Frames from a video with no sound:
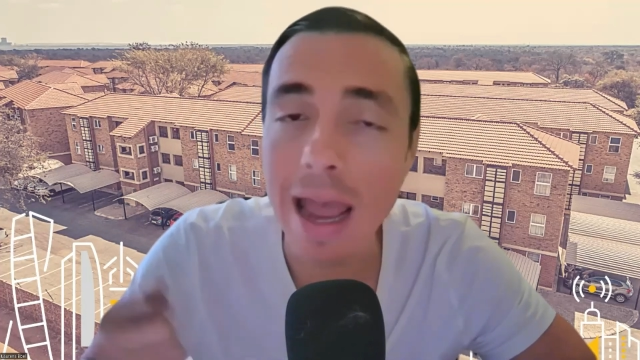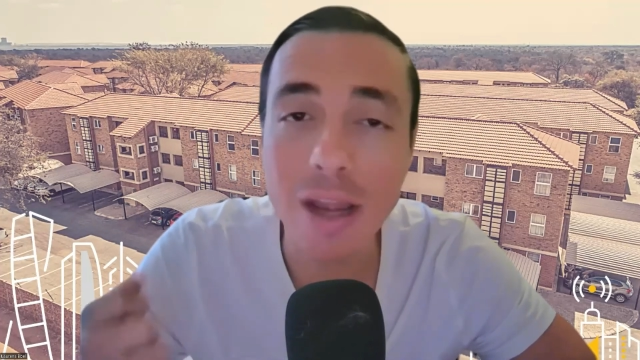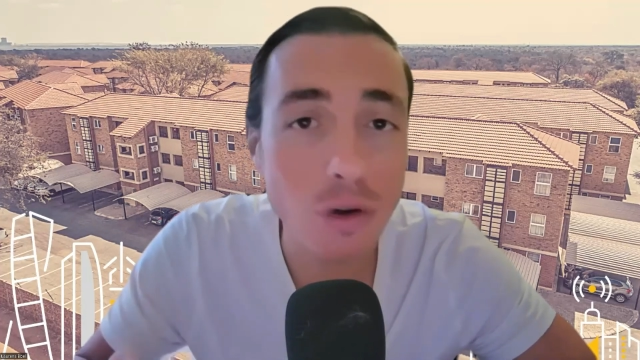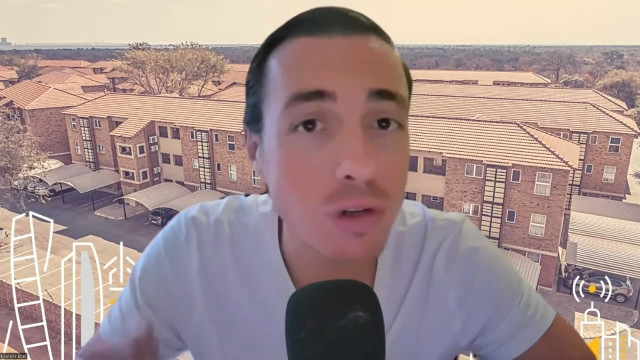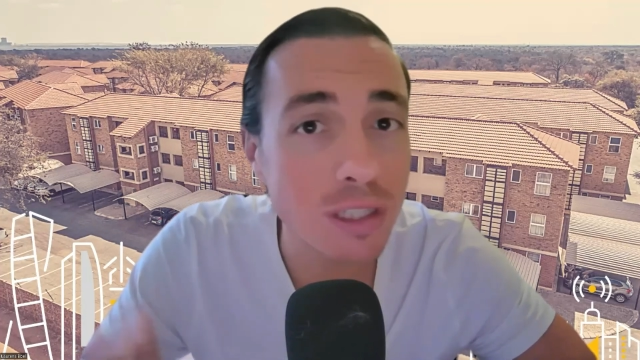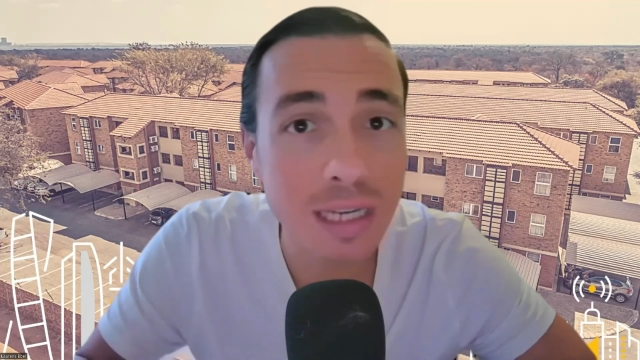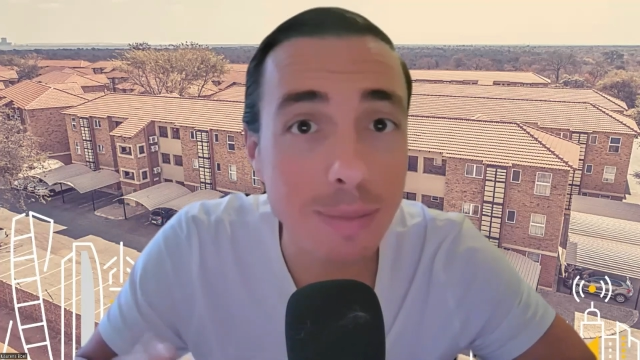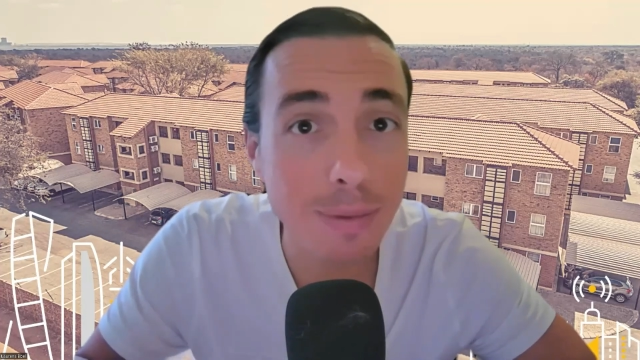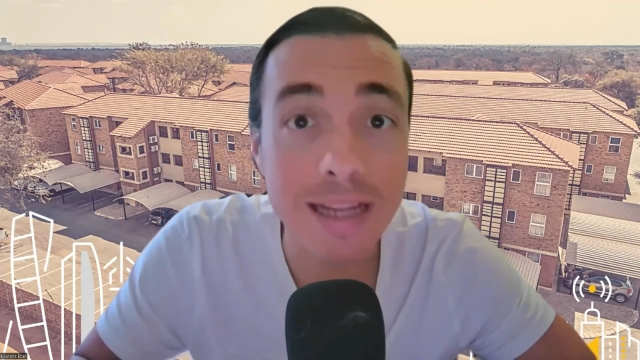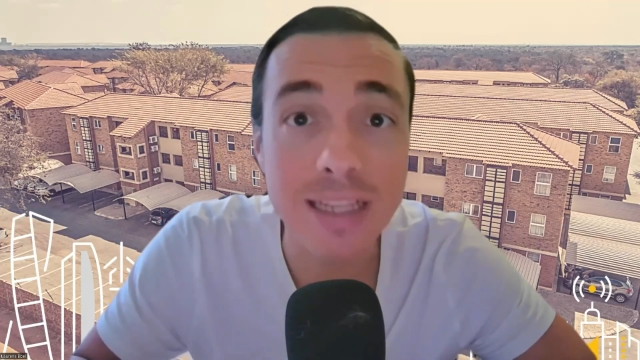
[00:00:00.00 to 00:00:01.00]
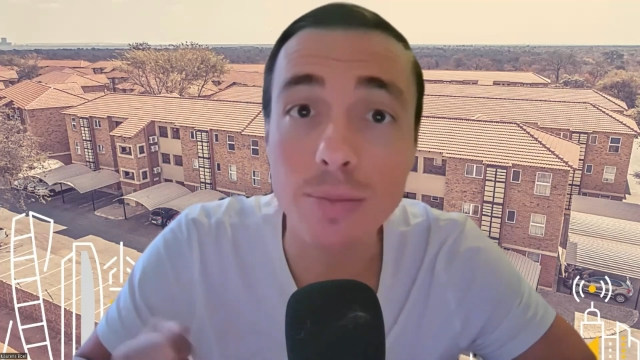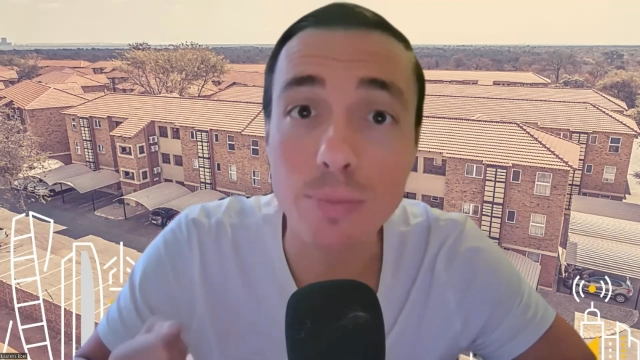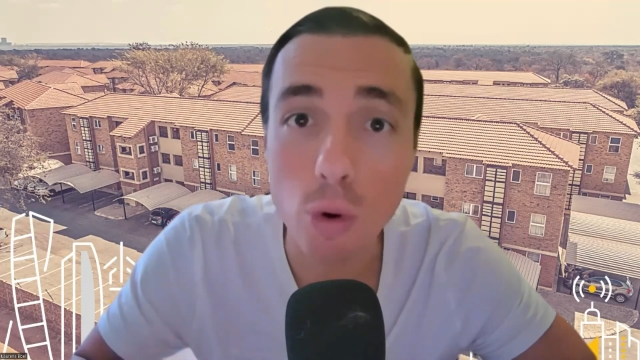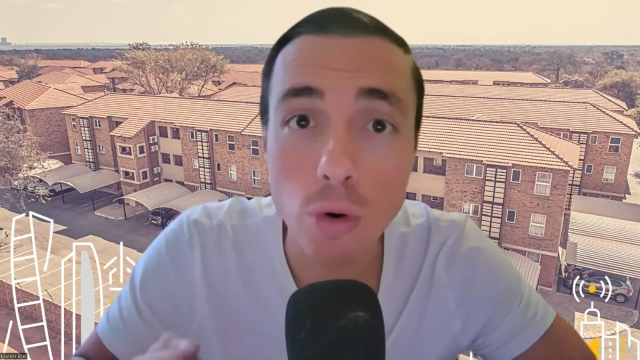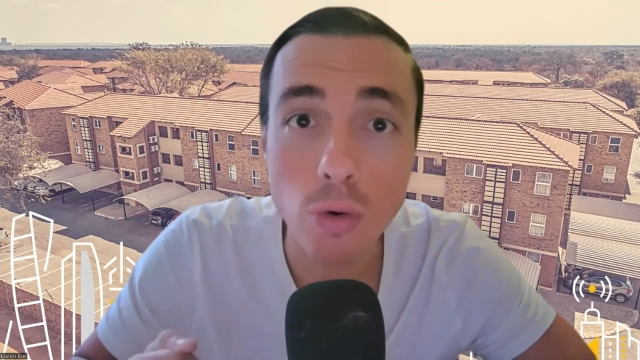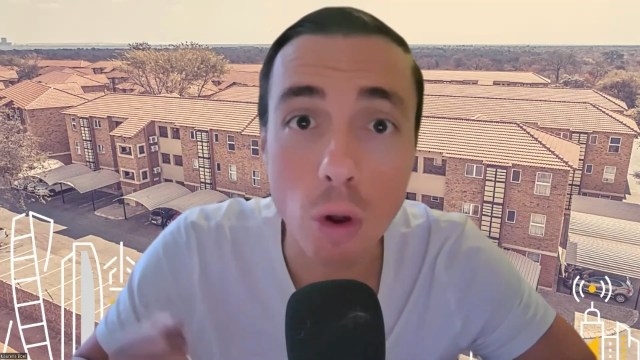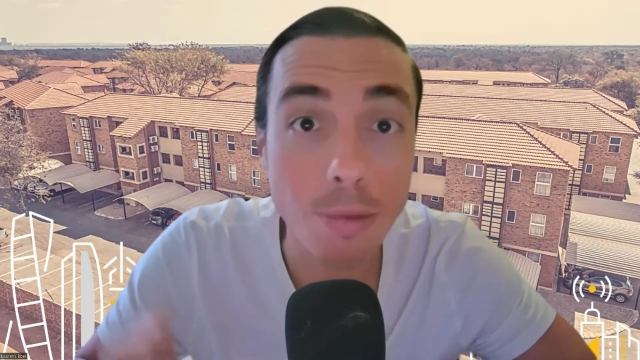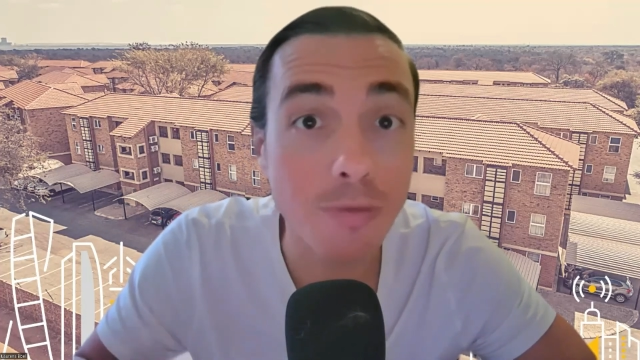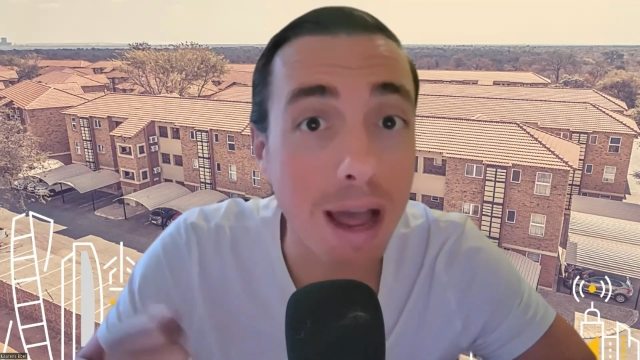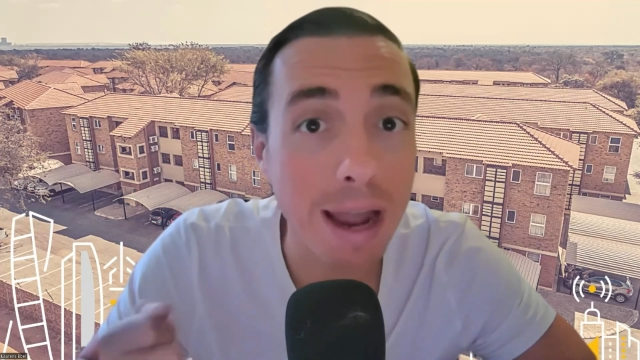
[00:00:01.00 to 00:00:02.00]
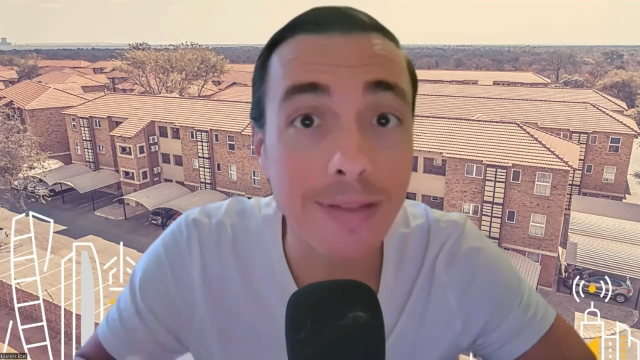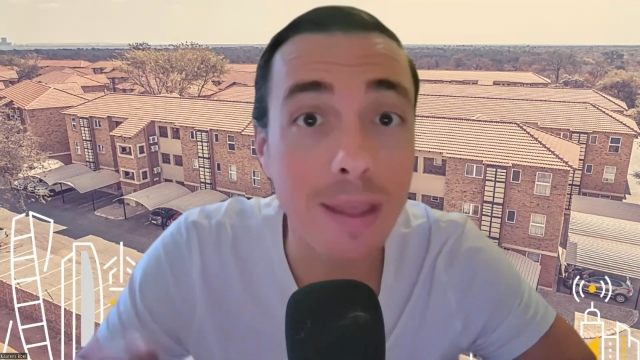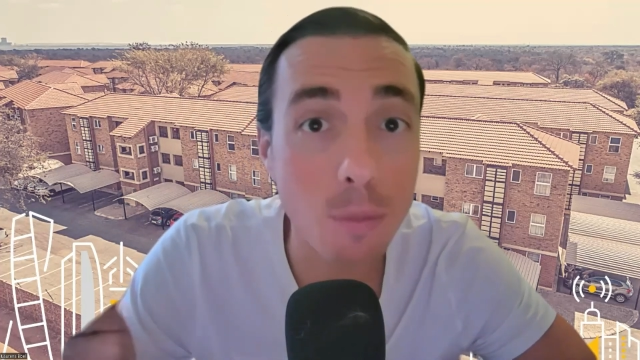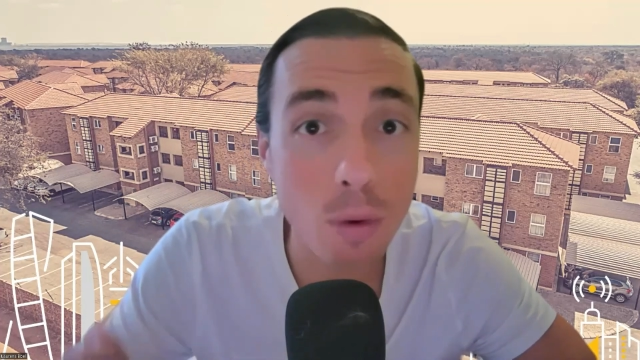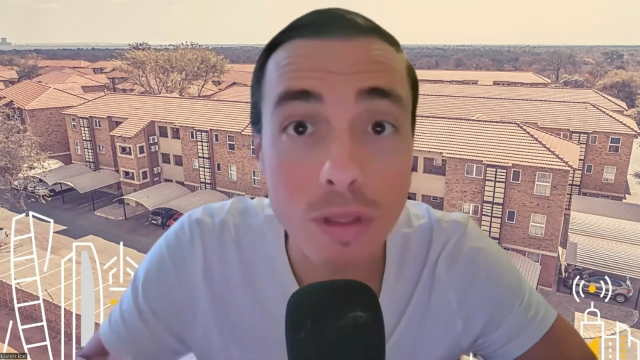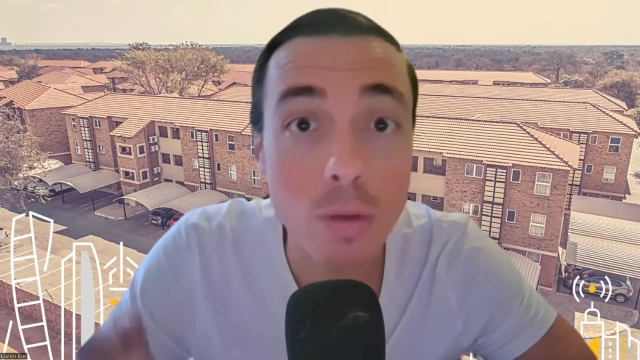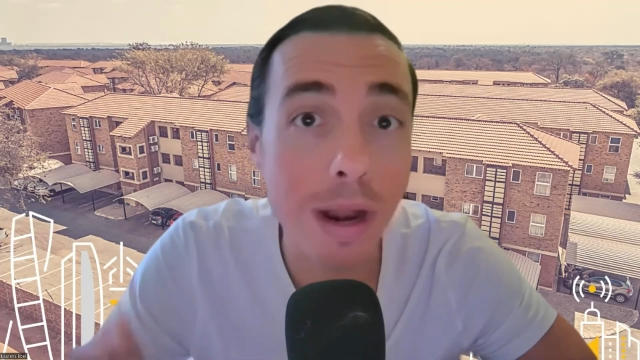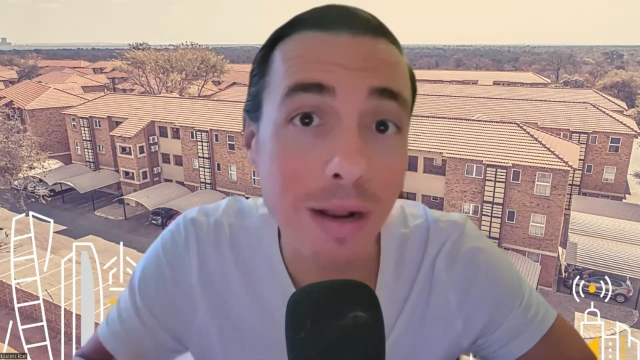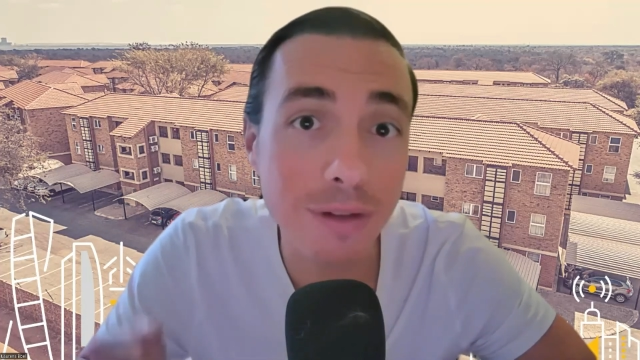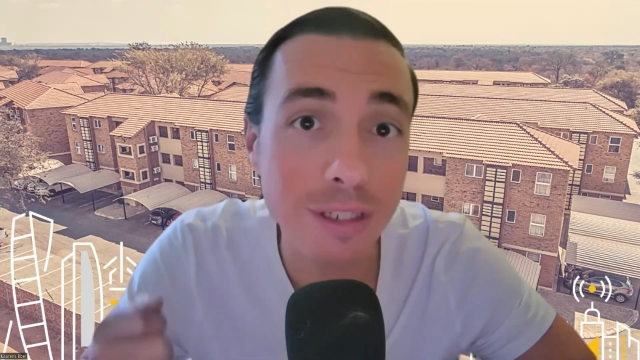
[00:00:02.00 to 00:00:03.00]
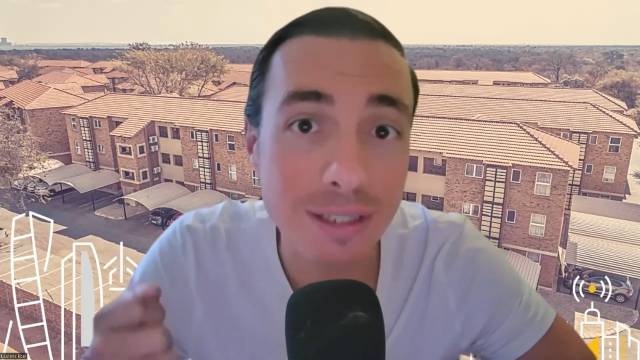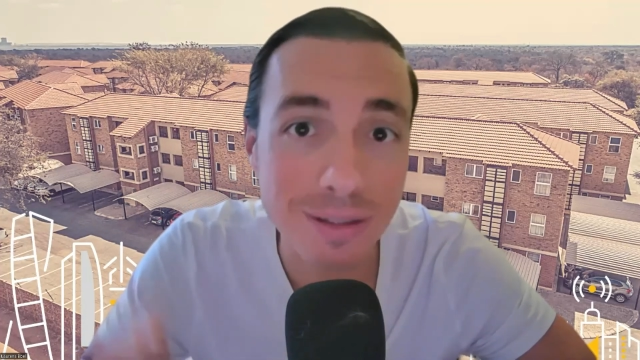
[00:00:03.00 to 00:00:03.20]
and you just need to play a support role, providing them with the relevant